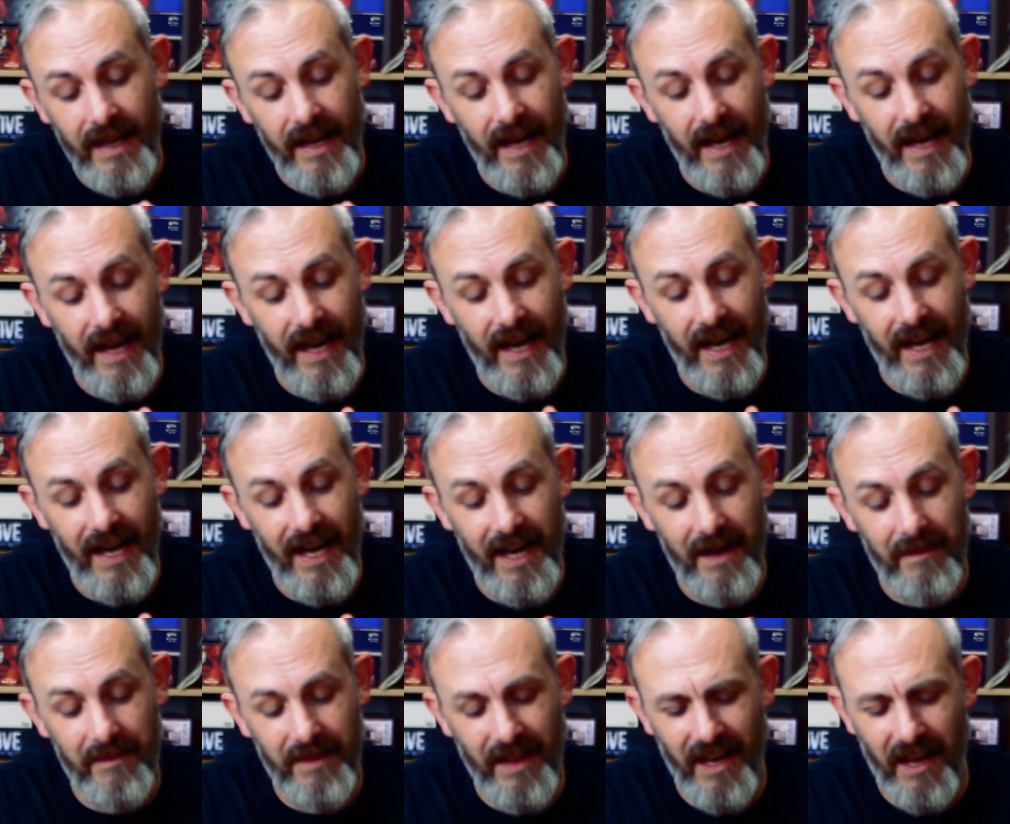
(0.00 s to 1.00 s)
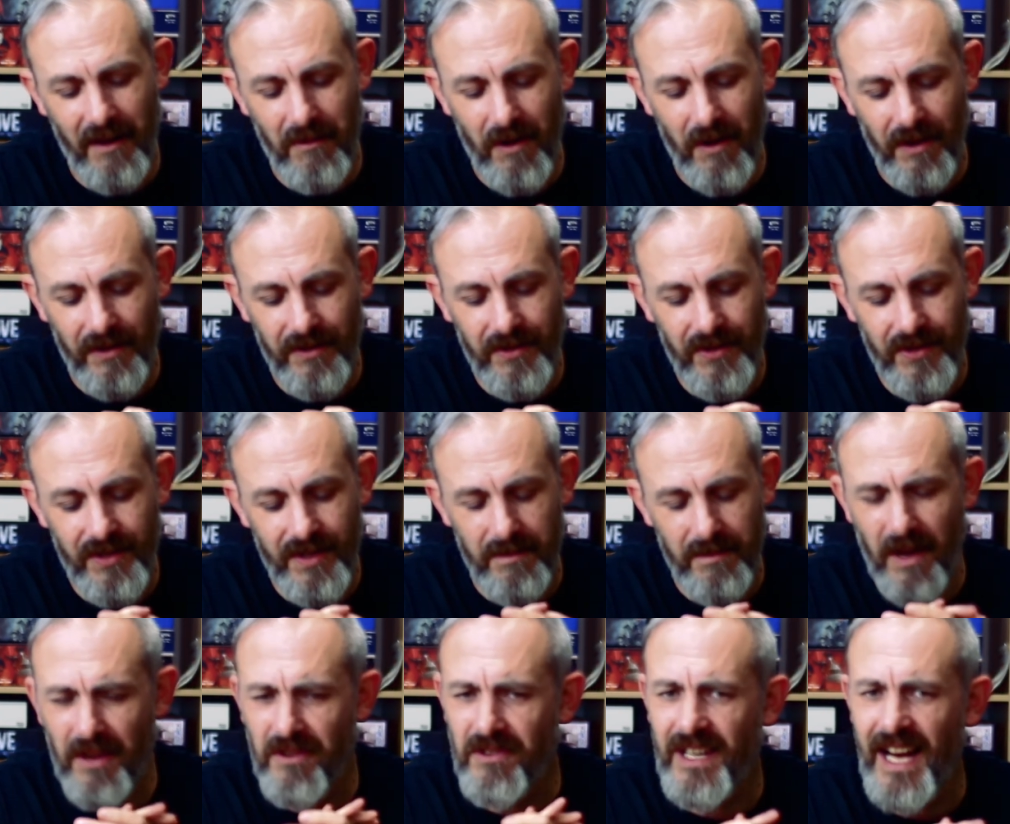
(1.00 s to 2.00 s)
Then I watched
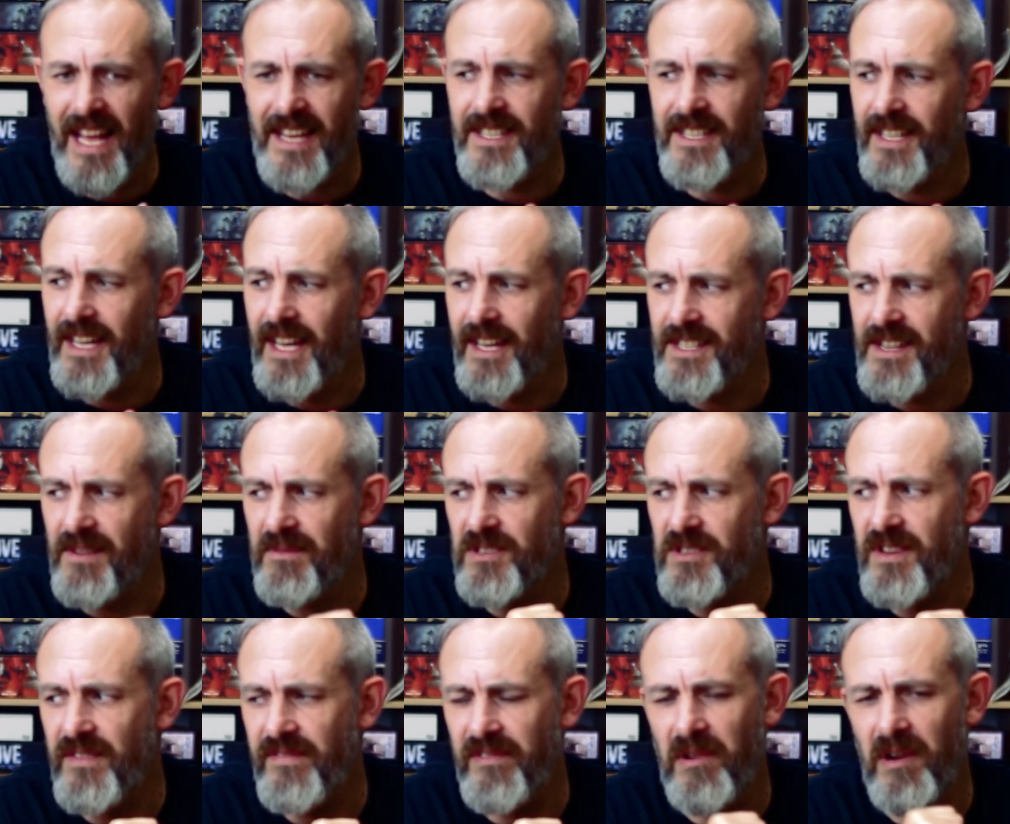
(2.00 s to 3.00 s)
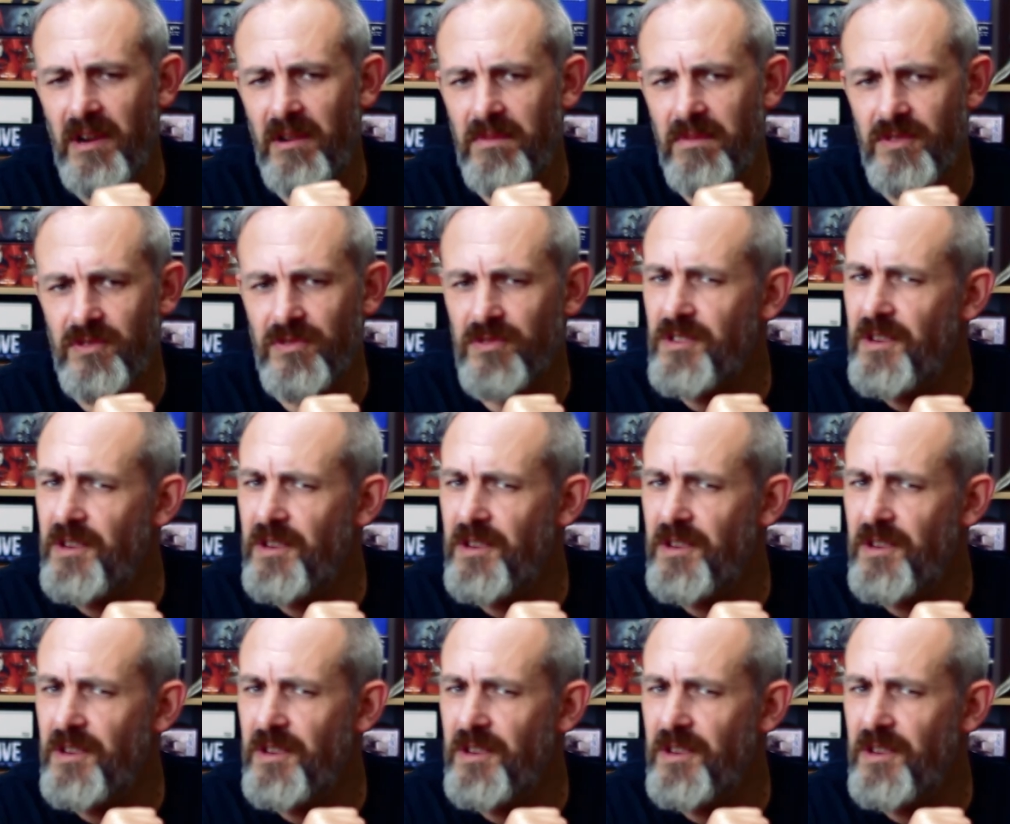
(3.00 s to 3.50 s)
Michael Clayton again, because I watched that for a while with George